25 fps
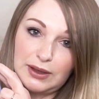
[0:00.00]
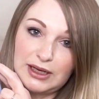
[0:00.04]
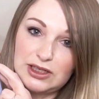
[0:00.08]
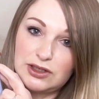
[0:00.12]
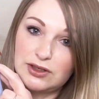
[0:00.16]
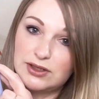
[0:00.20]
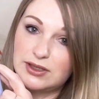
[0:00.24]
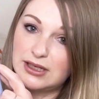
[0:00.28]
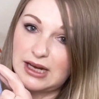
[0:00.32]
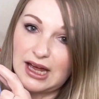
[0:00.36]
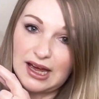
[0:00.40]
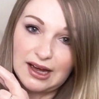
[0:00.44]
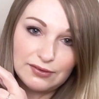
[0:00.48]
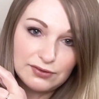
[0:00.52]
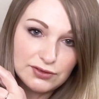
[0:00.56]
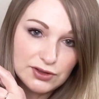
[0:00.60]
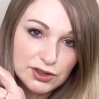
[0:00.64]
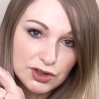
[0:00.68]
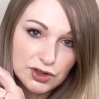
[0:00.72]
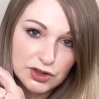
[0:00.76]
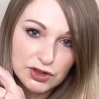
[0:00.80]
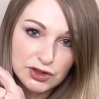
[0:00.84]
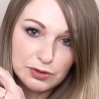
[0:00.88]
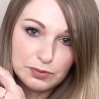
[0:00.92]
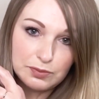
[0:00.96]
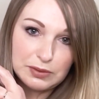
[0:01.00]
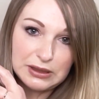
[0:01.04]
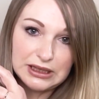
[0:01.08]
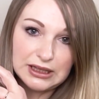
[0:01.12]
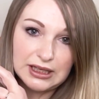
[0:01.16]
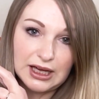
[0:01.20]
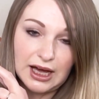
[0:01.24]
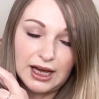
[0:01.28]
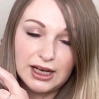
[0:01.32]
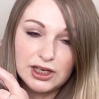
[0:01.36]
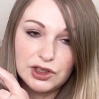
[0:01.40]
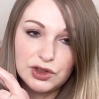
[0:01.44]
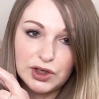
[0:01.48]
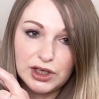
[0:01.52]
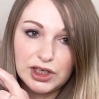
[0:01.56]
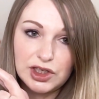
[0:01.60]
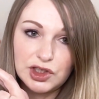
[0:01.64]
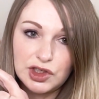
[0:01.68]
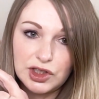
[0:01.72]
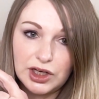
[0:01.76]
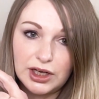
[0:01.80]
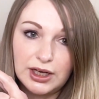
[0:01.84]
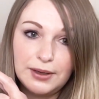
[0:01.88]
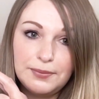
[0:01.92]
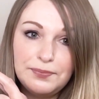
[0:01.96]
It doesn't have to just be the
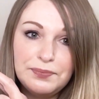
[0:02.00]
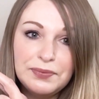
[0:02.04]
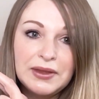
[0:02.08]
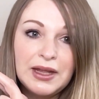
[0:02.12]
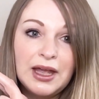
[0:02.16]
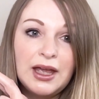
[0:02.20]
hydrangea.